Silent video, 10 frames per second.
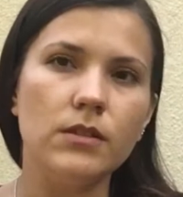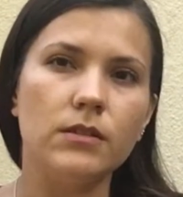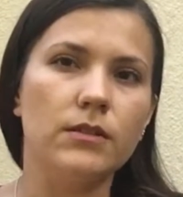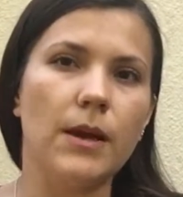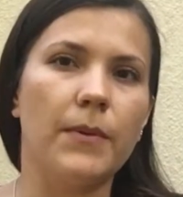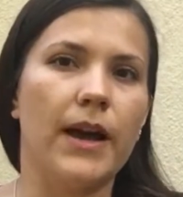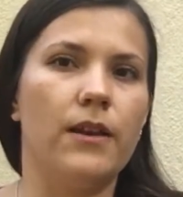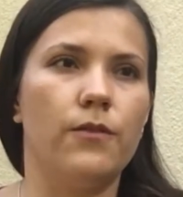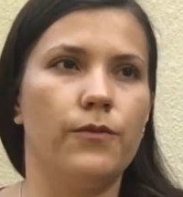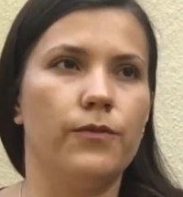some
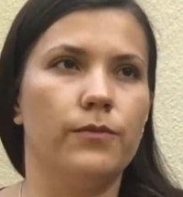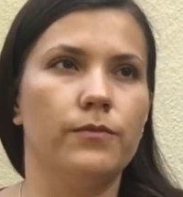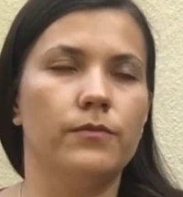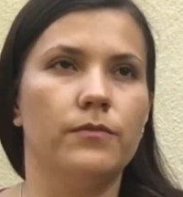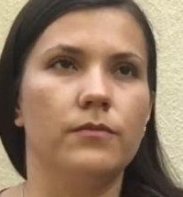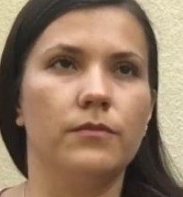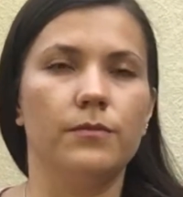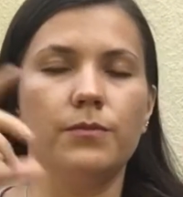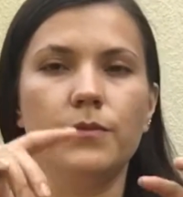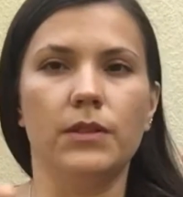kind of
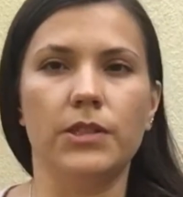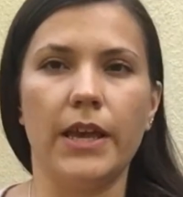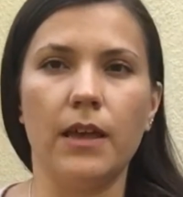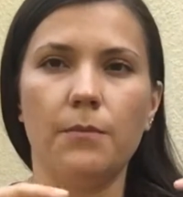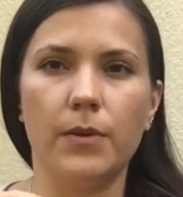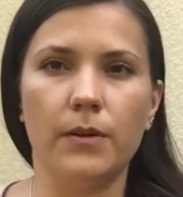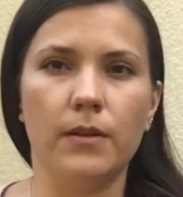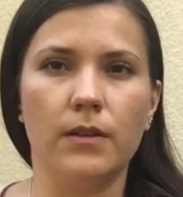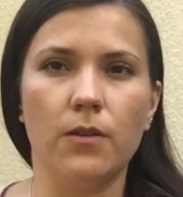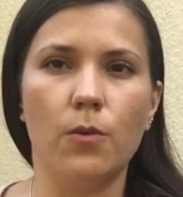tape
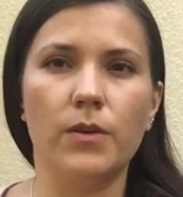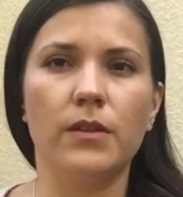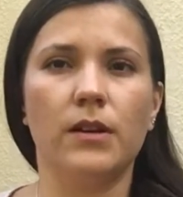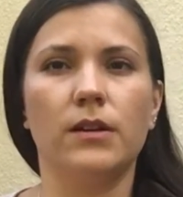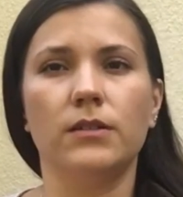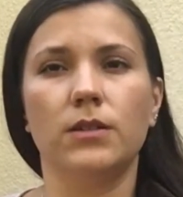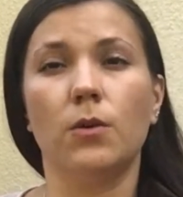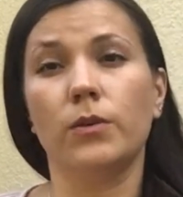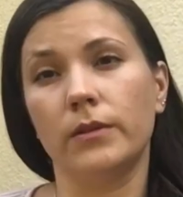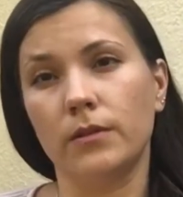over there,
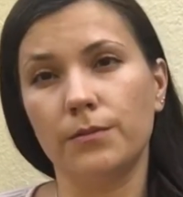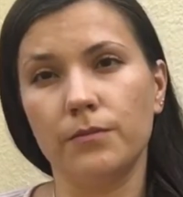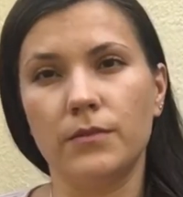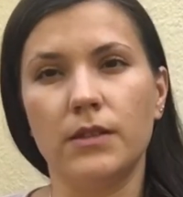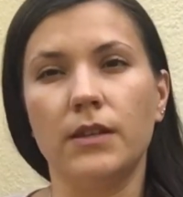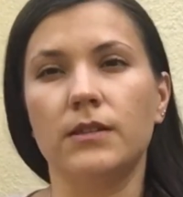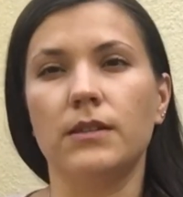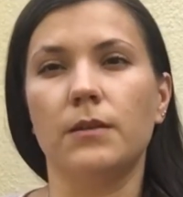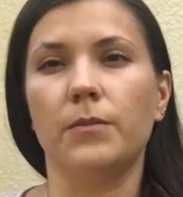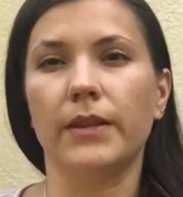so it sits
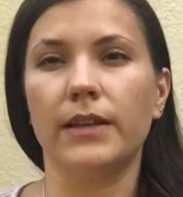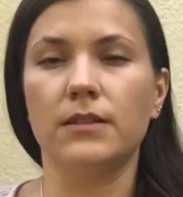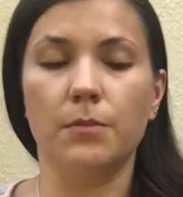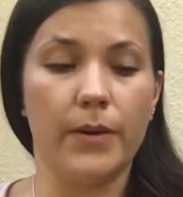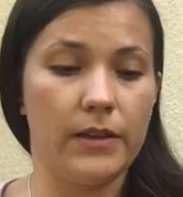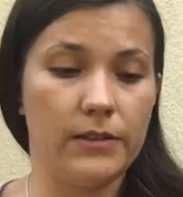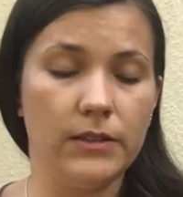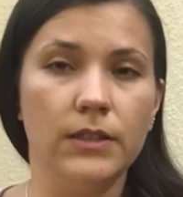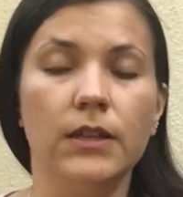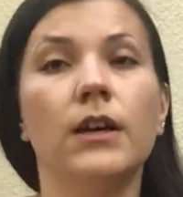in place better.
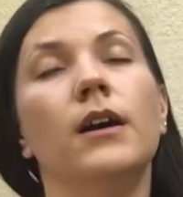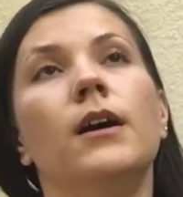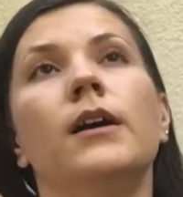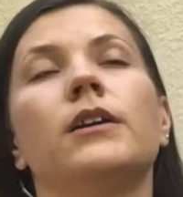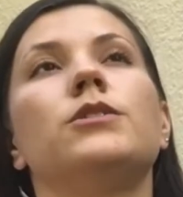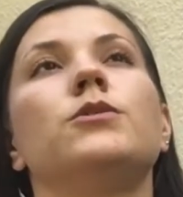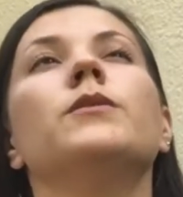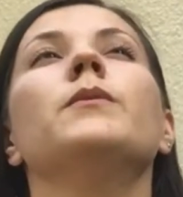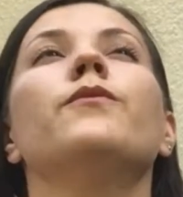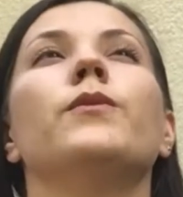It
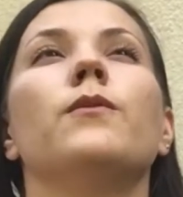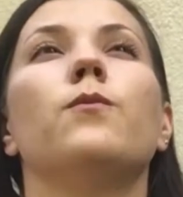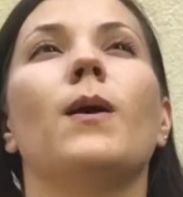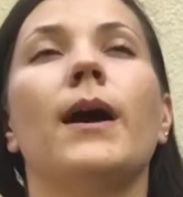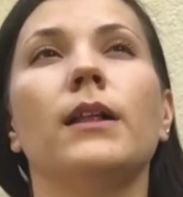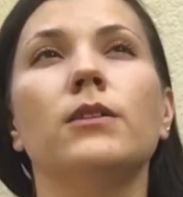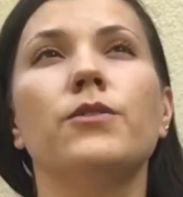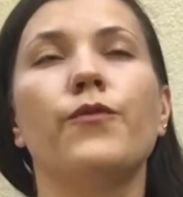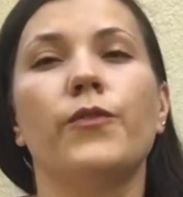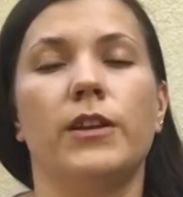took me a while
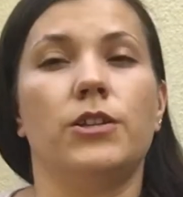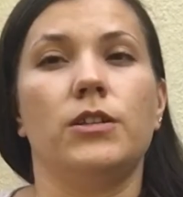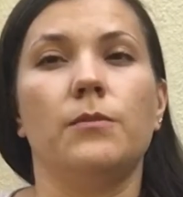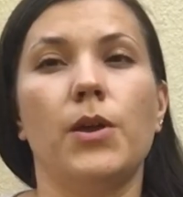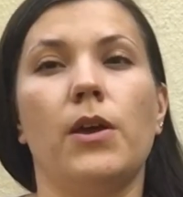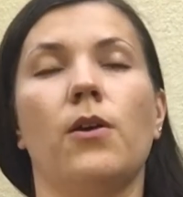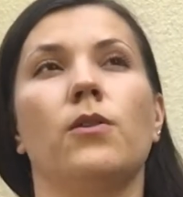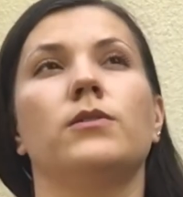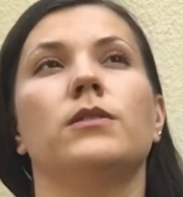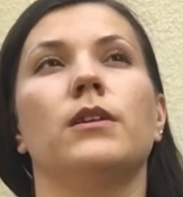to finish it
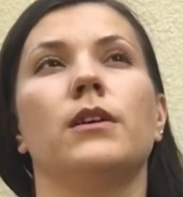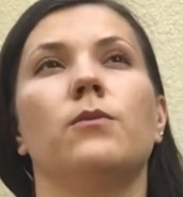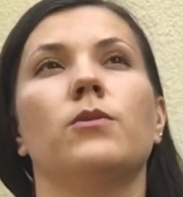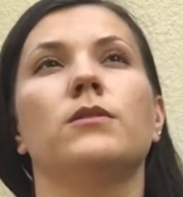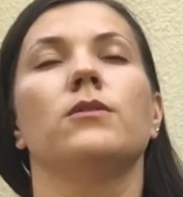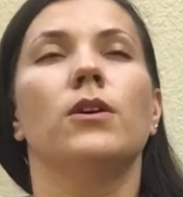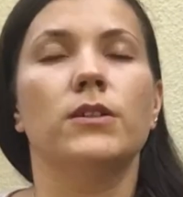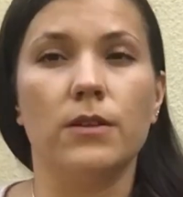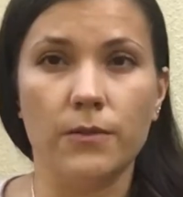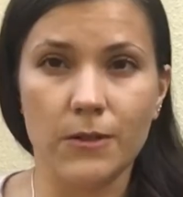because it was
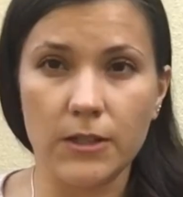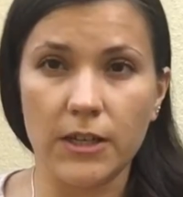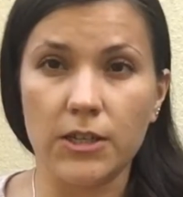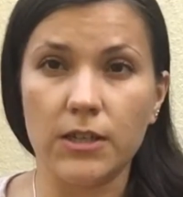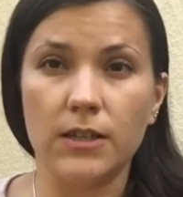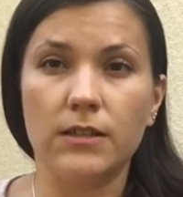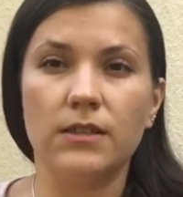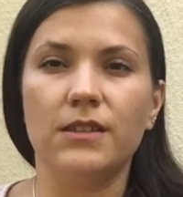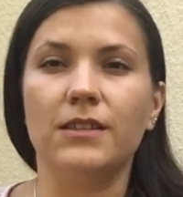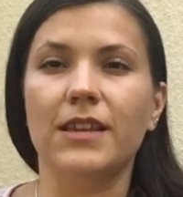lots of
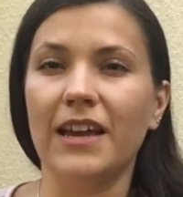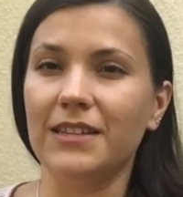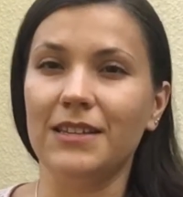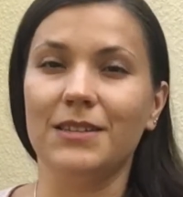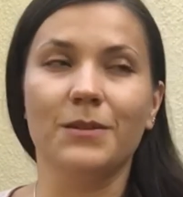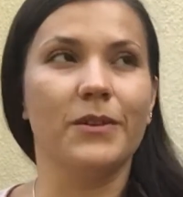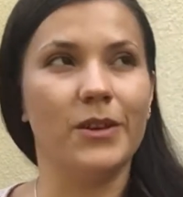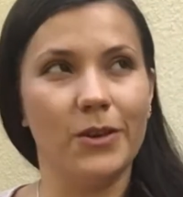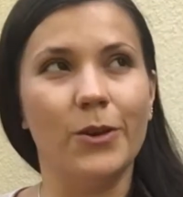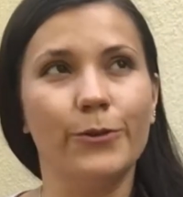stitches. The size is
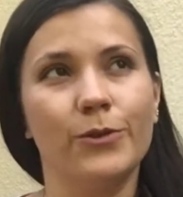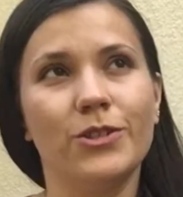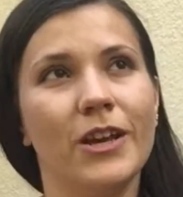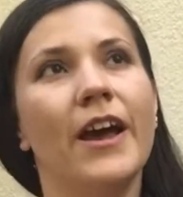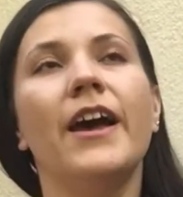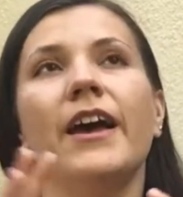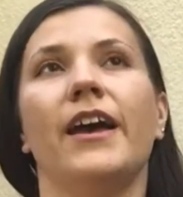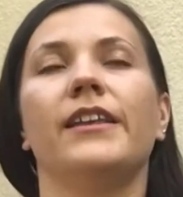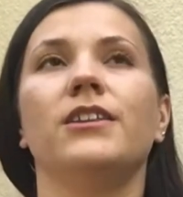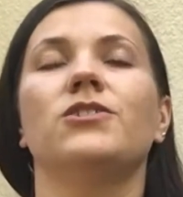huge
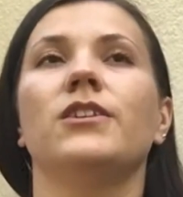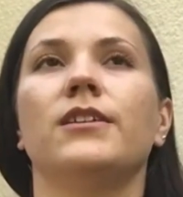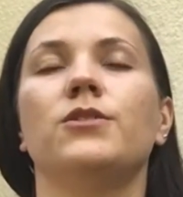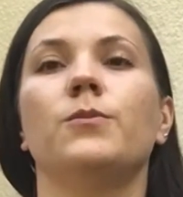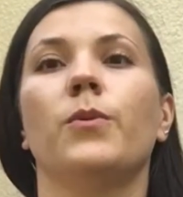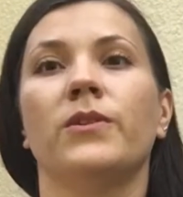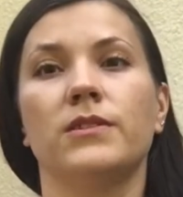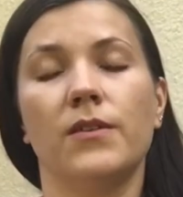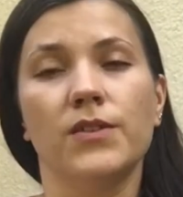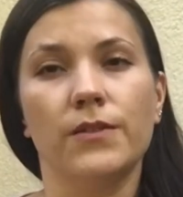and it's just
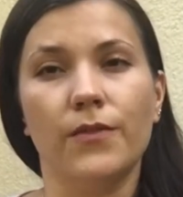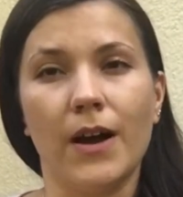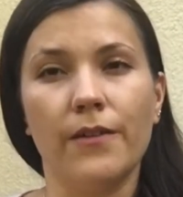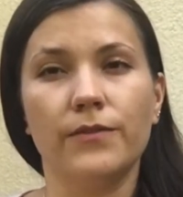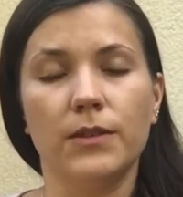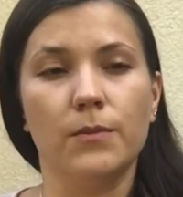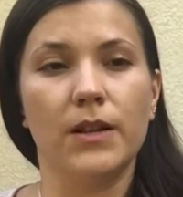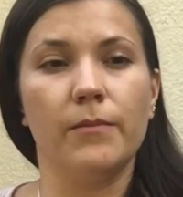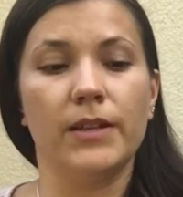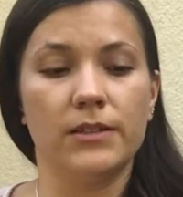2.75
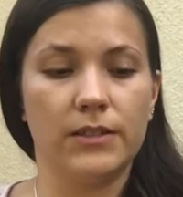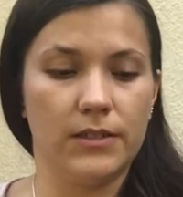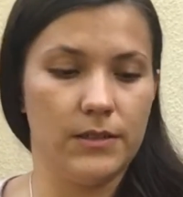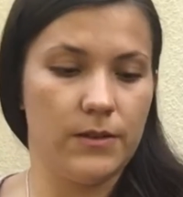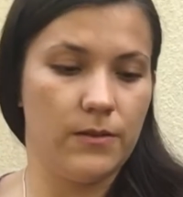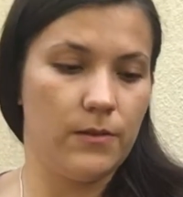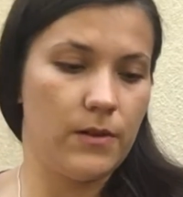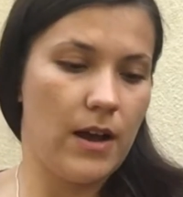millimeters. So